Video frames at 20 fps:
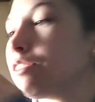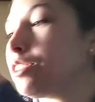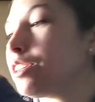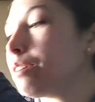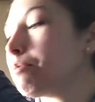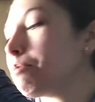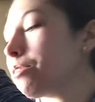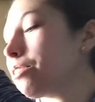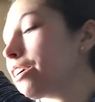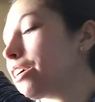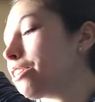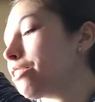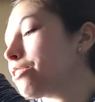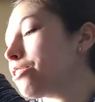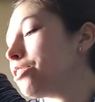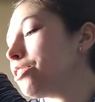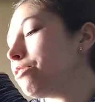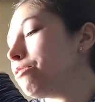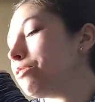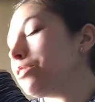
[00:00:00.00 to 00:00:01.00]
you double knot your
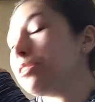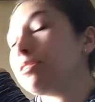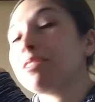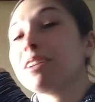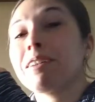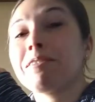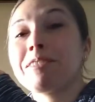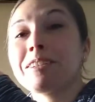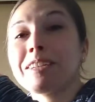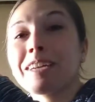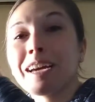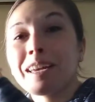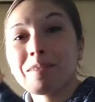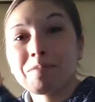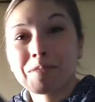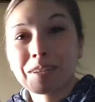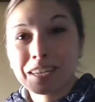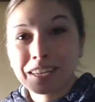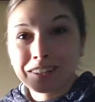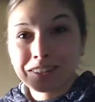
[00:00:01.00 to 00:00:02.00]
shoes, you don't have to tie
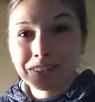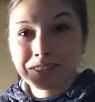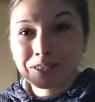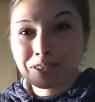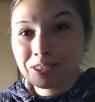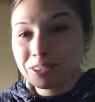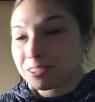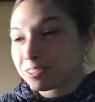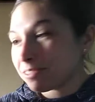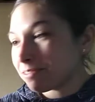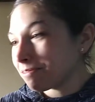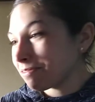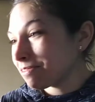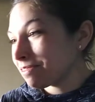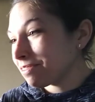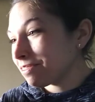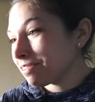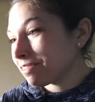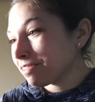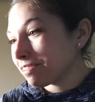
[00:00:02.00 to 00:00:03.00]
them again so soon.
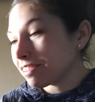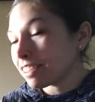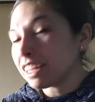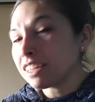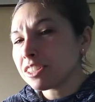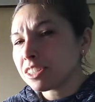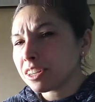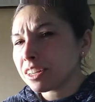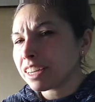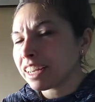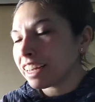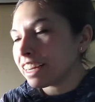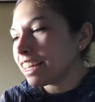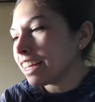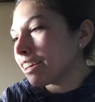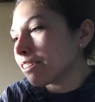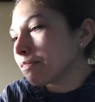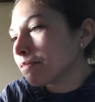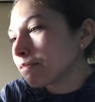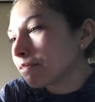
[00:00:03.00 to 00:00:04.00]
That's a good
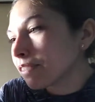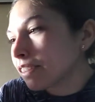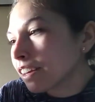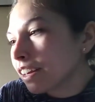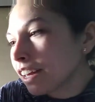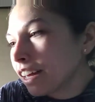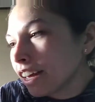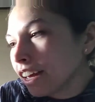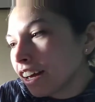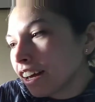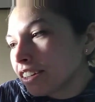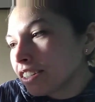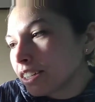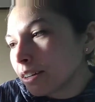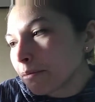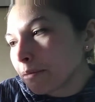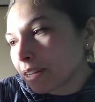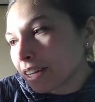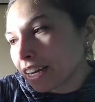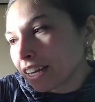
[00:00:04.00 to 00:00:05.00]
idea.
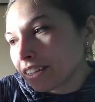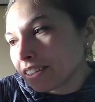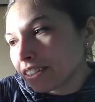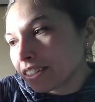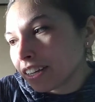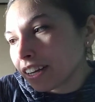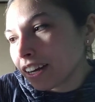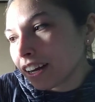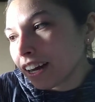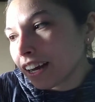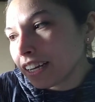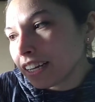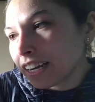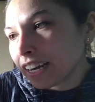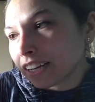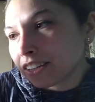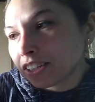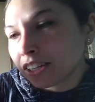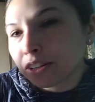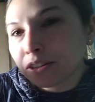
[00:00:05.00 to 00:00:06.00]
Some days, I
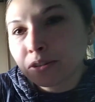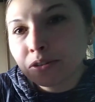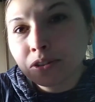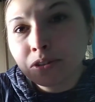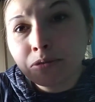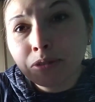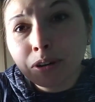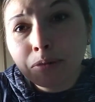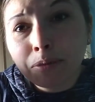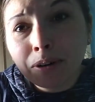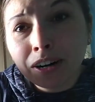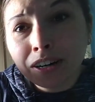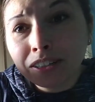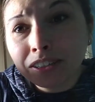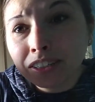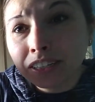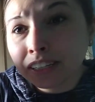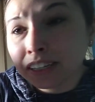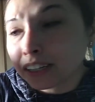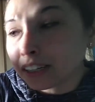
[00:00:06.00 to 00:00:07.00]
can't tell those three apart,
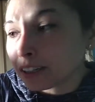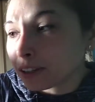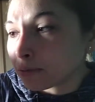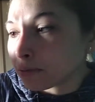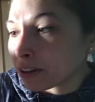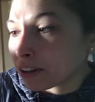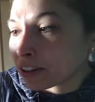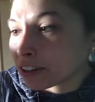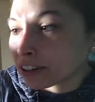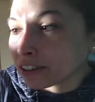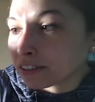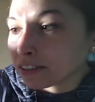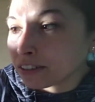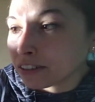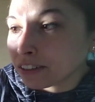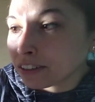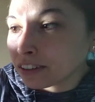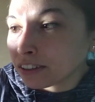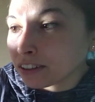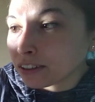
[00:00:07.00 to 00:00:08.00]
said Lily's mother.
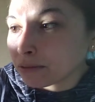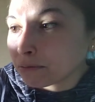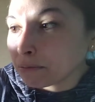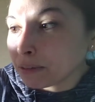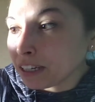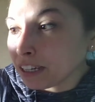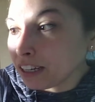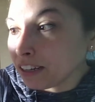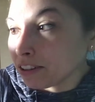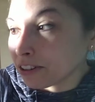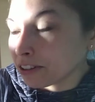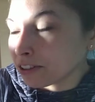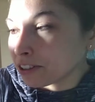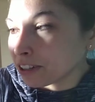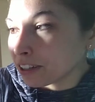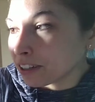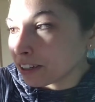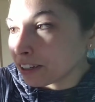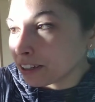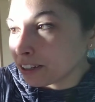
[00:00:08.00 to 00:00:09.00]
Me either,
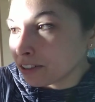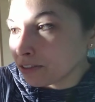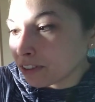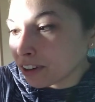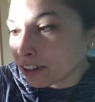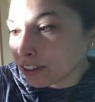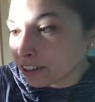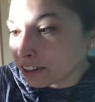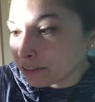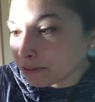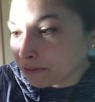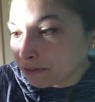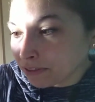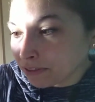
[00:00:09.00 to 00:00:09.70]
said Lily's father.